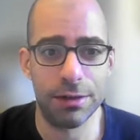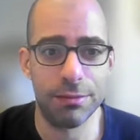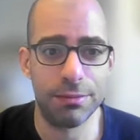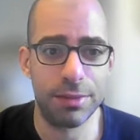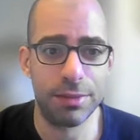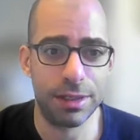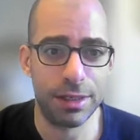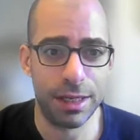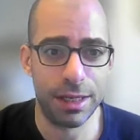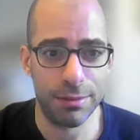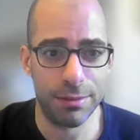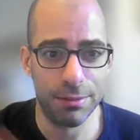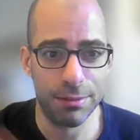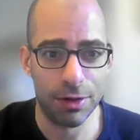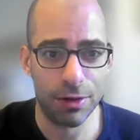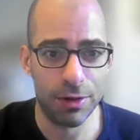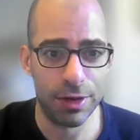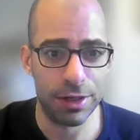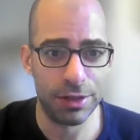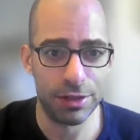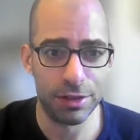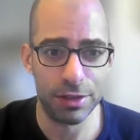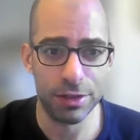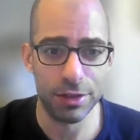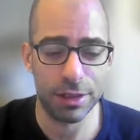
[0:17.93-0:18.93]
but
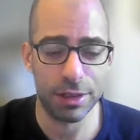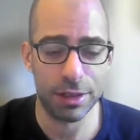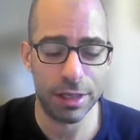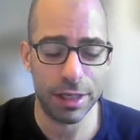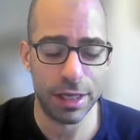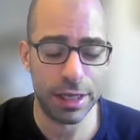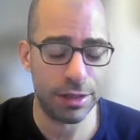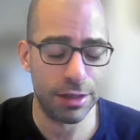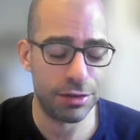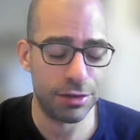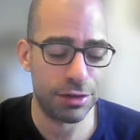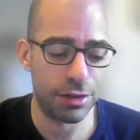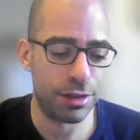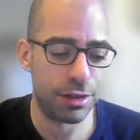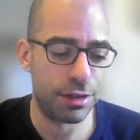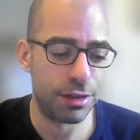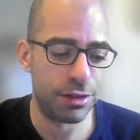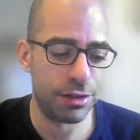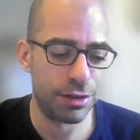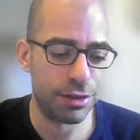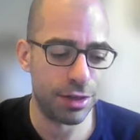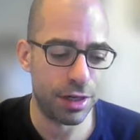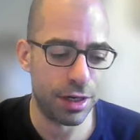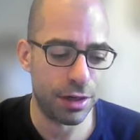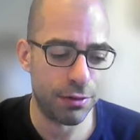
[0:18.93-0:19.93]
immigration
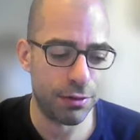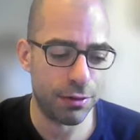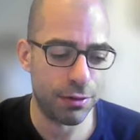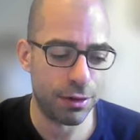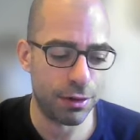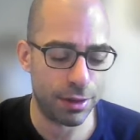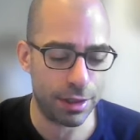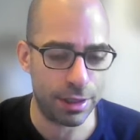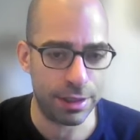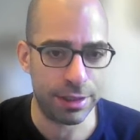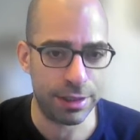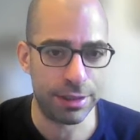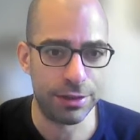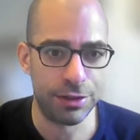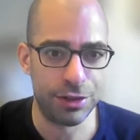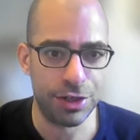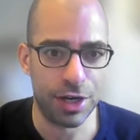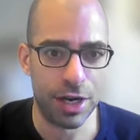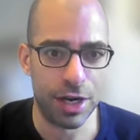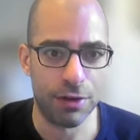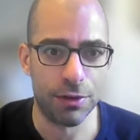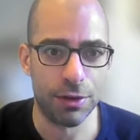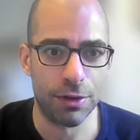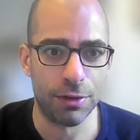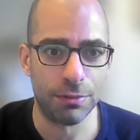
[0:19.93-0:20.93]
litigation in
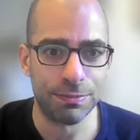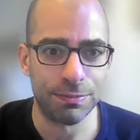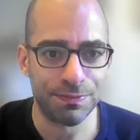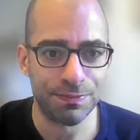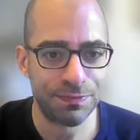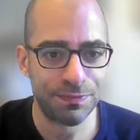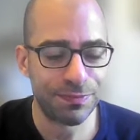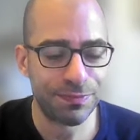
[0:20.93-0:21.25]
general.